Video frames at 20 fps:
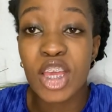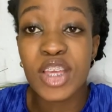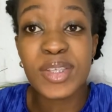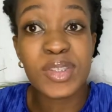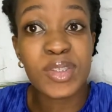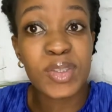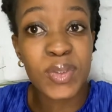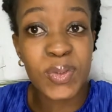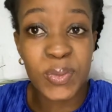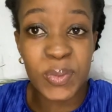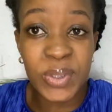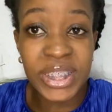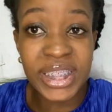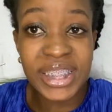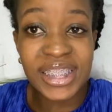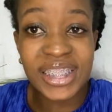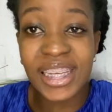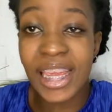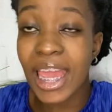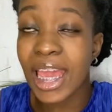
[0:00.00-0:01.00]

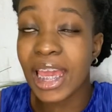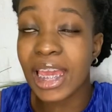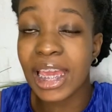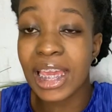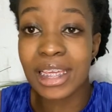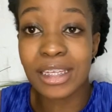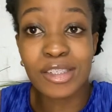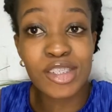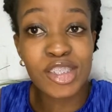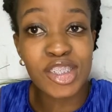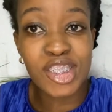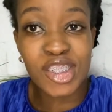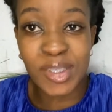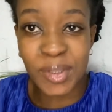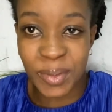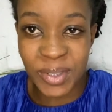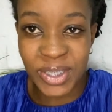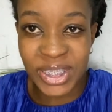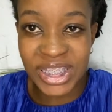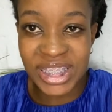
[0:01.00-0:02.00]
Sweet and
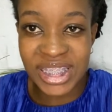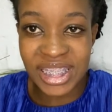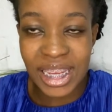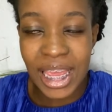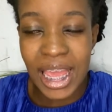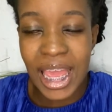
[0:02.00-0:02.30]
short.